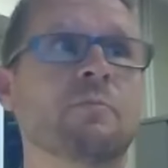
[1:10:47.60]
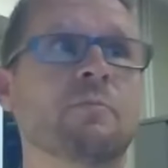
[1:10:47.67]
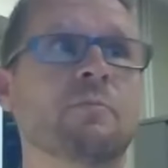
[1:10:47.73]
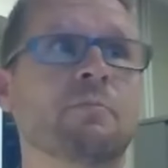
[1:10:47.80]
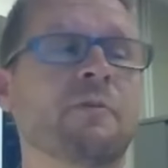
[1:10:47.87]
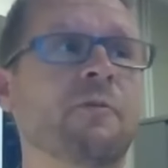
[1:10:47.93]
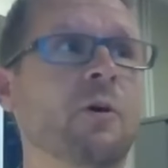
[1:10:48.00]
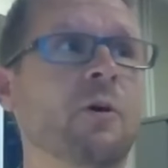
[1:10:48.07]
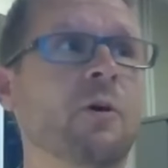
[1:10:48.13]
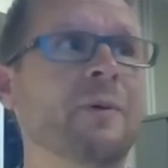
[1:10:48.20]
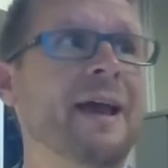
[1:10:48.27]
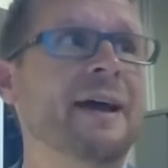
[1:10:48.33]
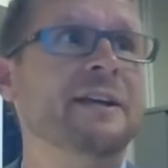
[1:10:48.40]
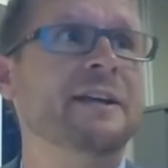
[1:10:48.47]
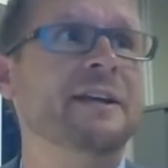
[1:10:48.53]
before we
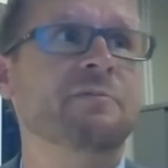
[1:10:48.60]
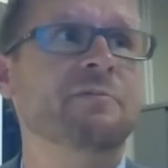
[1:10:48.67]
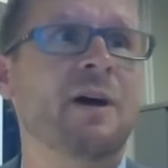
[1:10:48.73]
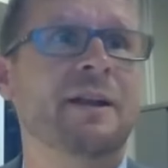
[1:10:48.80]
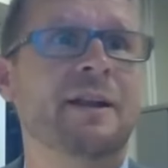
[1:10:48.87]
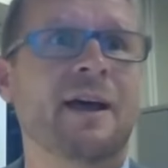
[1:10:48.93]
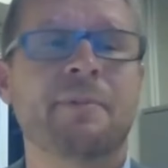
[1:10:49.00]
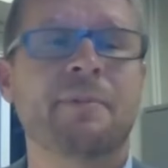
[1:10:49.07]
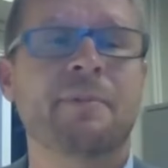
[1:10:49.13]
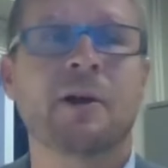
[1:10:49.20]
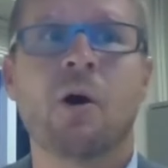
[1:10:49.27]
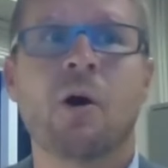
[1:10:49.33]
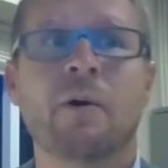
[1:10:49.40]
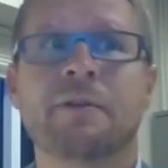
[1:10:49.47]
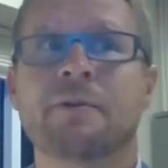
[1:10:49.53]
end, I just want to, I've been
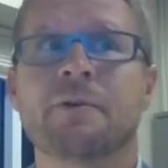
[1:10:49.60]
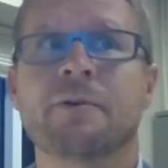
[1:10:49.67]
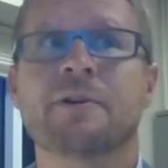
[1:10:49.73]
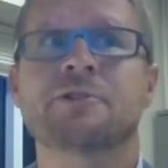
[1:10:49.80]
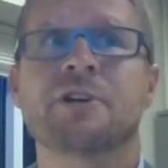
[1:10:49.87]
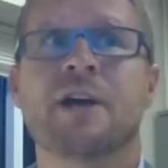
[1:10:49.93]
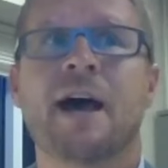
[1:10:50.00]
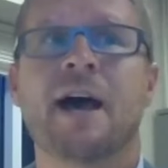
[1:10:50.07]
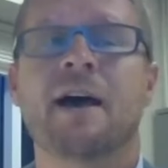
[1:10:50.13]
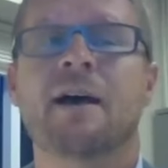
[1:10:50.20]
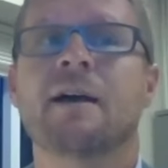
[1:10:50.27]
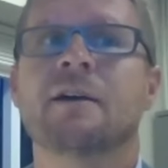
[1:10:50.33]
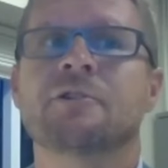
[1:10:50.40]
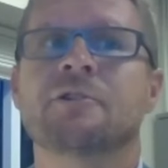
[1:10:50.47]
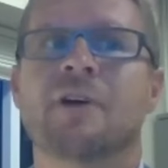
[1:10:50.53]
going through the chat
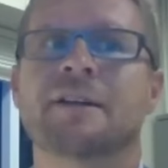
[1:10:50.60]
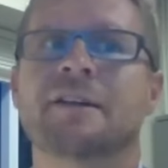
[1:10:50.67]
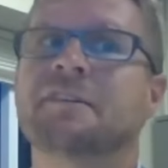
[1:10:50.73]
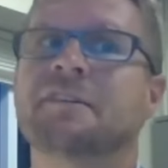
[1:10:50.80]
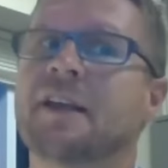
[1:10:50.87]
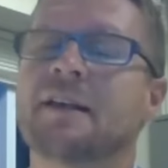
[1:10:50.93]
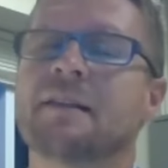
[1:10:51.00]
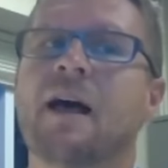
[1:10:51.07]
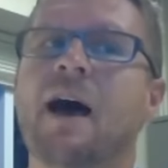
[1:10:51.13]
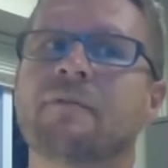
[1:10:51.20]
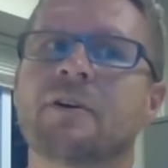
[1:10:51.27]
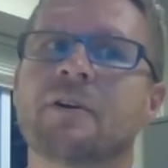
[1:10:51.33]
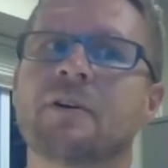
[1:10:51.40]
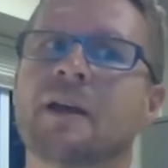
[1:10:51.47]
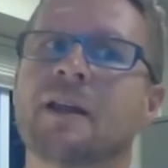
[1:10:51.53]
trying to stay
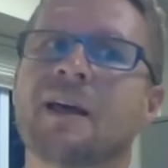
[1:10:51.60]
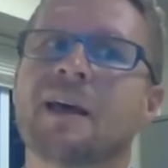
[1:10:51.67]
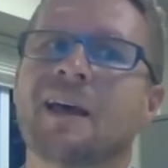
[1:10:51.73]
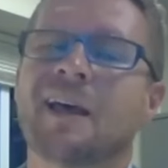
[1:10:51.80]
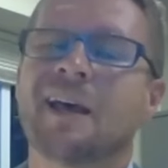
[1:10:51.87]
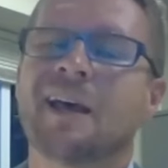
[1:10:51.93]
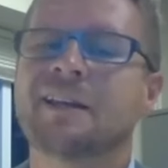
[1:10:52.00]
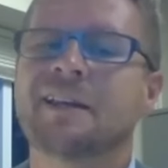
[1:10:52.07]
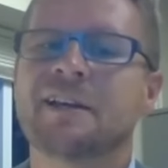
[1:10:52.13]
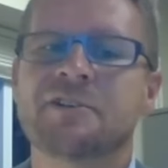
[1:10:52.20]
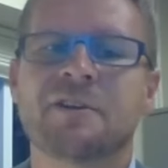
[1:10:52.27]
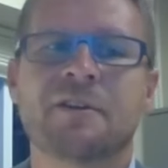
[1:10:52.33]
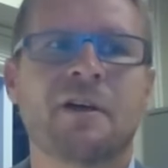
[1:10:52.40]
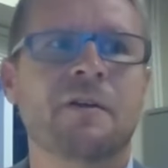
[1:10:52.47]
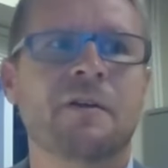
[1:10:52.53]
live with it. In
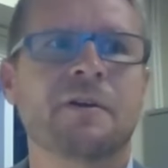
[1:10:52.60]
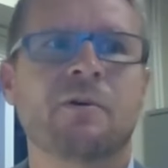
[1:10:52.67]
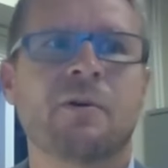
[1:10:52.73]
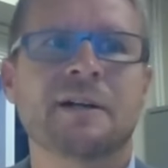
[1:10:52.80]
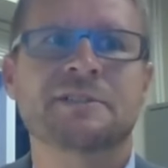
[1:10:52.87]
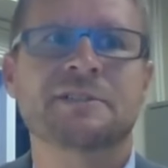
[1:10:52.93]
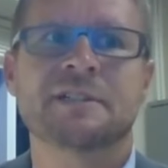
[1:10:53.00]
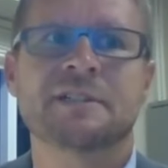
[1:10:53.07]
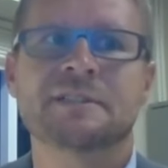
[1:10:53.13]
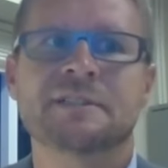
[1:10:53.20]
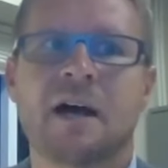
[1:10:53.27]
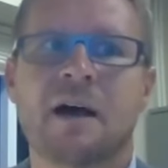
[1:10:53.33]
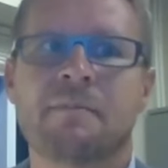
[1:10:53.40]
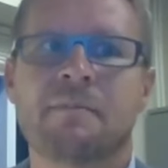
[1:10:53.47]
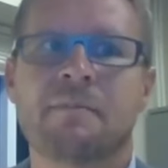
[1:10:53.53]
addition to all the questions,
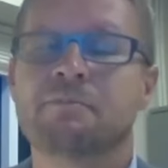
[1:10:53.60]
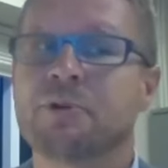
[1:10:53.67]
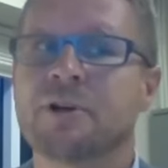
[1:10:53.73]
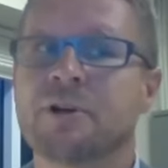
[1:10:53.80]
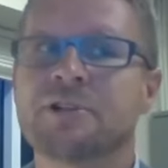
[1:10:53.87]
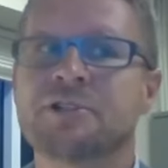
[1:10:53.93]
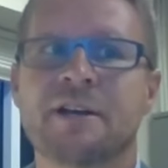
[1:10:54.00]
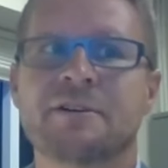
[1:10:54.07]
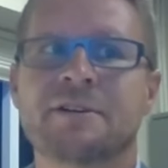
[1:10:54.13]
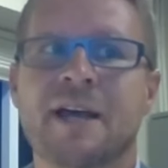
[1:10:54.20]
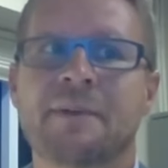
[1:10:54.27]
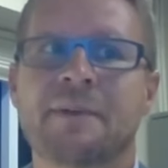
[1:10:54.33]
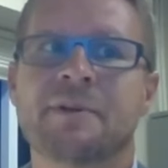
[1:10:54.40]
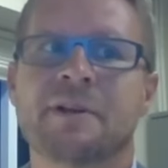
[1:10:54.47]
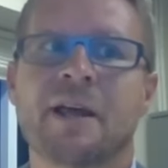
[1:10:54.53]
um, appreciate your
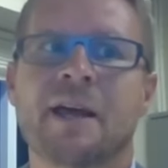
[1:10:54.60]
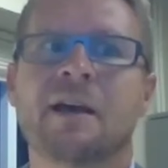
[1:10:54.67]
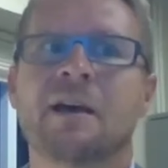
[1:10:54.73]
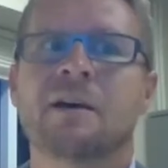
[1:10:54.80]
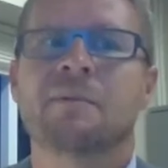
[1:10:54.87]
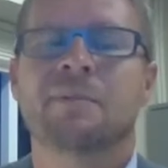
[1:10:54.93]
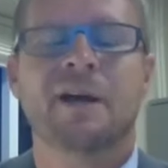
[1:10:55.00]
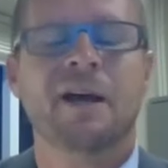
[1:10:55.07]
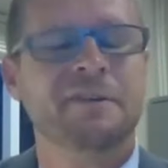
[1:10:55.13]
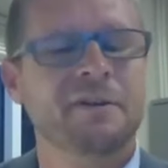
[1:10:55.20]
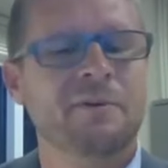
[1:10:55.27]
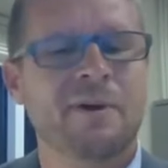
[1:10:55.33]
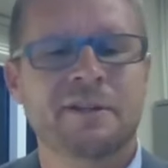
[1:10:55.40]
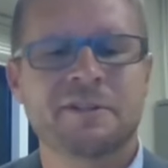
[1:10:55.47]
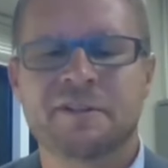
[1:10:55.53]
time tonight. But I also
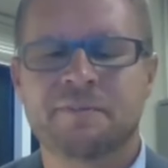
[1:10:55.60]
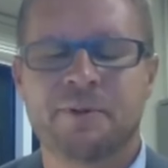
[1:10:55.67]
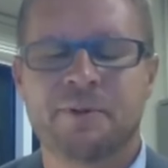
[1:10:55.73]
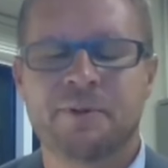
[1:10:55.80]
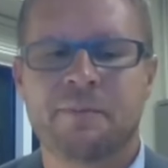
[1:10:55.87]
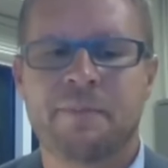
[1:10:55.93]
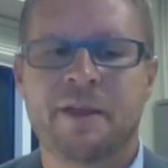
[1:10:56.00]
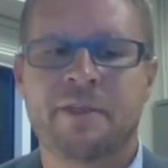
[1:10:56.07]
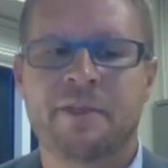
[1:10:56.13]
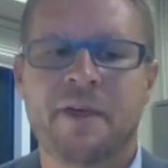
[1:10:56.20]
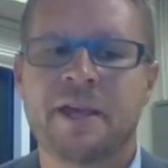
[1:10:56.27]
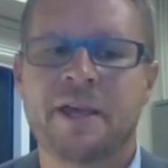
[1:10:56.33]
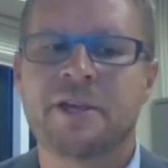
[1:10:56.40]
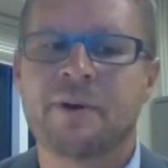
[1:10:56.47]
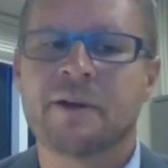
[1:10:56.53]
want to just put a big
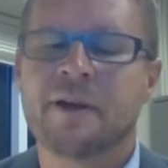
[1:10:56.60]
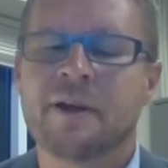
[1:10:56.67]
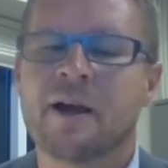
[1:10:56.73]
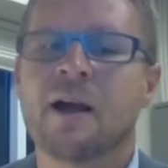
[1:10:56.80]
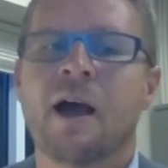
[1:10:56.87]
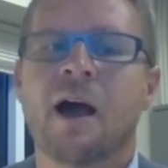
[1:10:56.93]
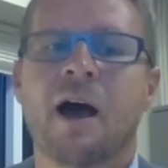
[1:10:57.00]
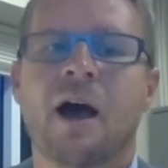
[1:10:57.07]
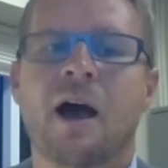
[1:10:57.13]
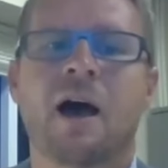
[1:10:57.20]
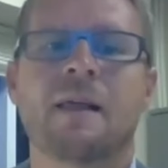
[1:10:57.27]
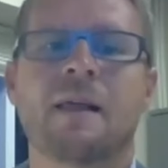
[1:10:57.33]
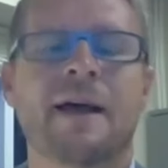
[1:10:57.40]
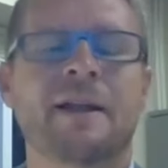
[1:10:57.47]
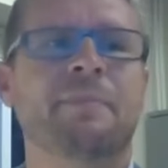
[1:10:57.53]
thank you out there. Uh,
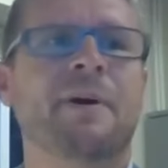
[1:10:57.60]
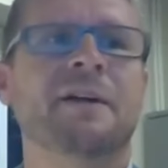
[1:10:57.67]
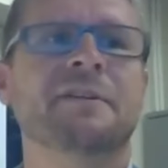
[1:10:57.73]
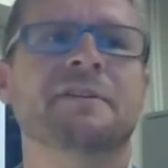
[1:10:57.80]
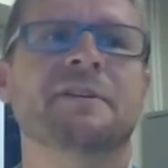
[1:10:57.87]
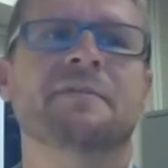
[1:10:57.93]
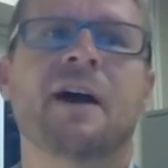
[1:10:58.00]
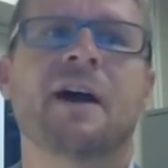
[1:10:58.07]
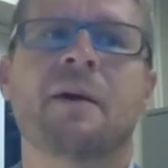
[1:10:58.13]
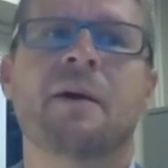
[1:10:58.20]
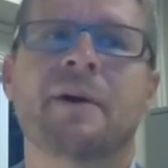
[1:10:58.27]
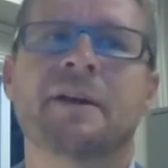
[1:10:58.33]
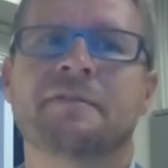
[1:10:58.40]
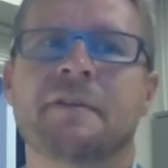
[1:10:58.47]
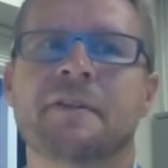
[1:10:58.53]
a lot of positive
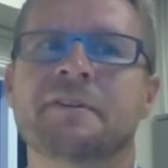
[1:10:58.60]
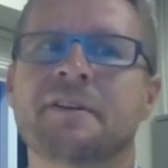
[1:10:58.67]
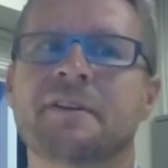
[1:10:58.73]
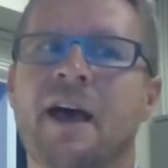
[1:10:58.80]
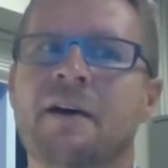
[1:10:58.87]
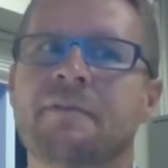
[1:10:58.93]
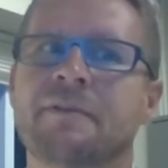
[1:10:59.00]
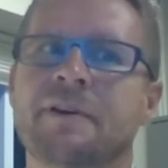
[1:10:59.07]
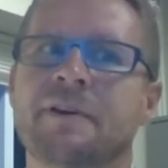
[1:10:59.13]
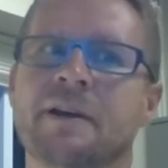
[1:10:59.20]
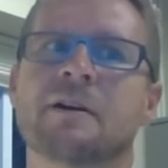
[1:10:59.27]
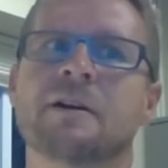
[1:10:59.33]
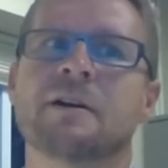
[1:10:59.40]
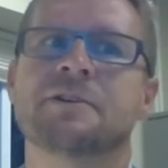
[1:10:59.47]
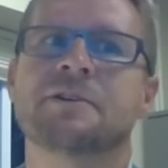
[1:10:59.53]
comments for the staff
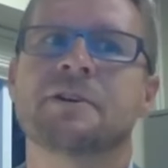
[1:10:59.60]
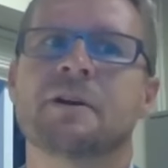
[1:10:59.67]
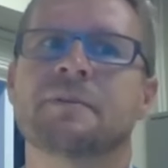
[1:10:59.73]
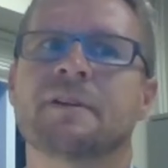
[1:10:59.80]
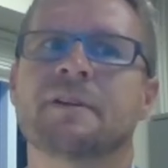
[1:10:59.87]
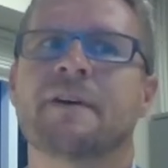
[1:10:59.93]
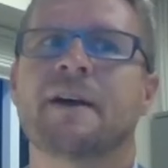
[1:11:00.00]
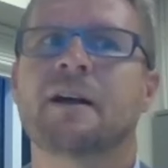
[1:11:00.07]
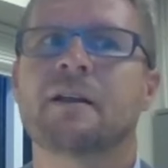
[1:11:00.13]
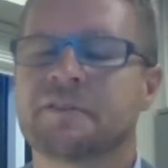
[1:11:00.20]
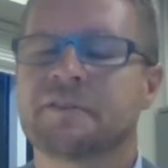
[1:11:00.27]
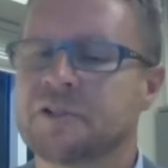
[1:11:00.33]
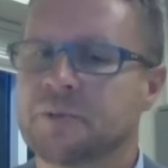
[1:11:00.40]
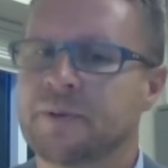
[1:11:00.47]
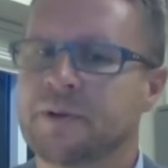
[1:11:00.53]
here in terms of at
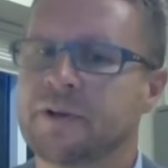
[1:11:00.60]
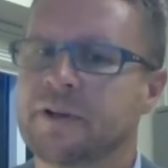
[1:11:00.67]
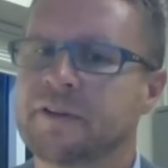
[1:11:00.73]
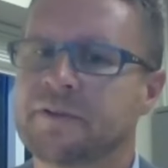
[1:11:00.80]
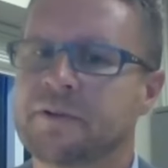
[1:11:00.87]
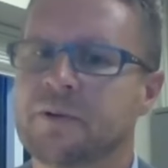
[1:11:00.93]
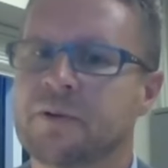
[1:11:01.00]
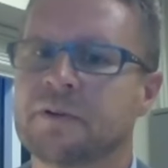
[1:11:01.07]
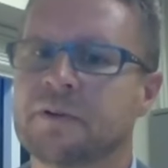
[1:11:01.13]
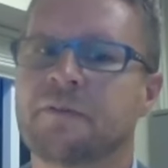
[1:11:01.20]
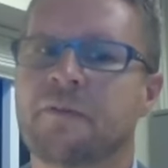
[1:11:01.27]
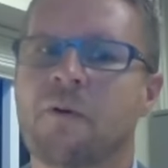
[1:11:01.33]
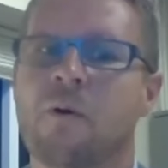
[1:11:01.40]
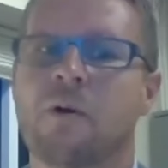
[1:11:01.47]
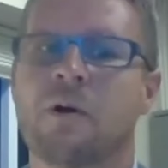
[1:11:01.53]
Clarkston Community Schools
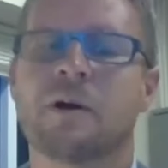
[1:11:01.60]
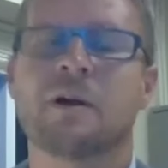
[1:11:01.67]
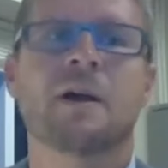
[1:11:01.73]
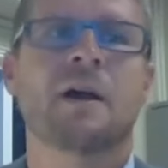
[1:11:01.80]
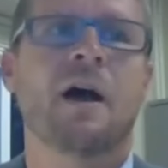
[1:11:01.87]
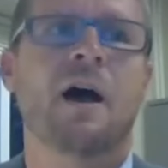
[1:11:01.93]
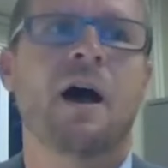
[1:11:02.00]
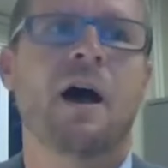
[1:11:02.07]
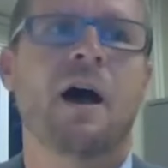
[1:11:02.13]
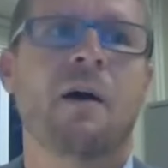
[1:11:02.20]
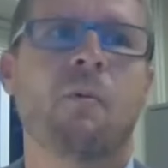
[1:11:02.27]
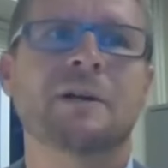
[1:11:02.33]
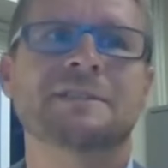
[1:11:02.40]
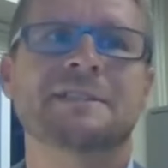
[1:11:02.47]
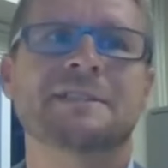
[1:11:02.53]
for um,
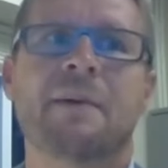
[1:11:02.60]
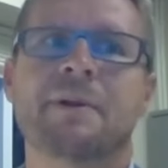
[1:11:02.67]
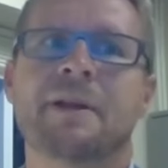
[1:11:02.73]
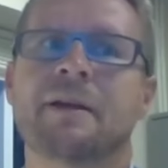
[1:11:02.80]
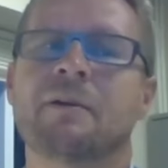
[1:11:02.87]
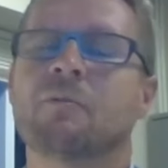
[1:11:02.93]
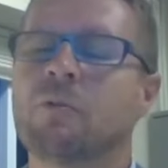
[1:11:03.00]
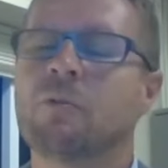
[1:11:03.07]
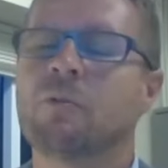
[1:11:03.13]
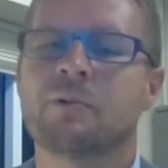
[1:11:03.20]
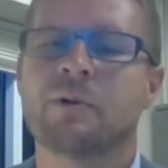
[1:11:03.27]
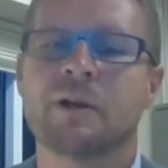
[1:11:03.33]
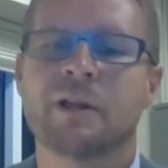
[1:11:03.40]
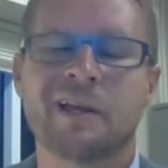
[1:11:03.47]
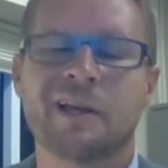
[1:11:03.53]
what's happening. We
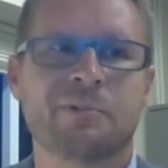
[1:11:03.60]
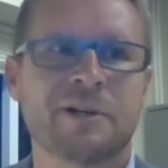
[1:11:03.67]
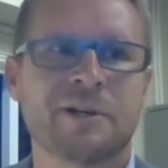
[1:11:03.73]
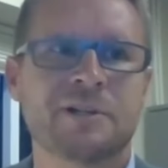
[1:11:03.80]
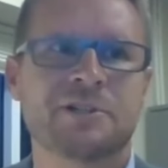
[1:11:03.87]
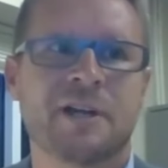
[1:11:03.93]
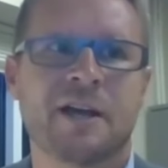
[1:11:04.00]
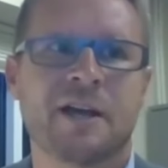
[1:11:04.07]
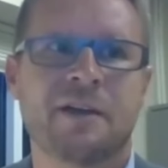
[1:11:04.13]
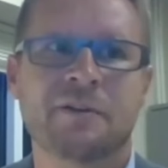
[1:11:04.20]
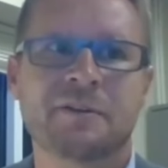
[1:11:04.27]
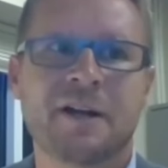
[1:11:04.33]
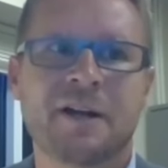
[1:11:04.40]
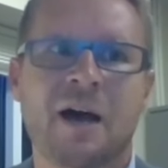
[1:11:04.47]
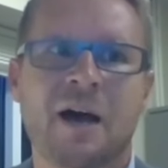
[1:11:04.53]
really appreciate those
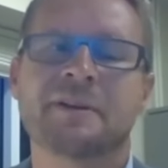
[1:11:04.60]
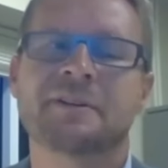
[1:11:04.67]
comments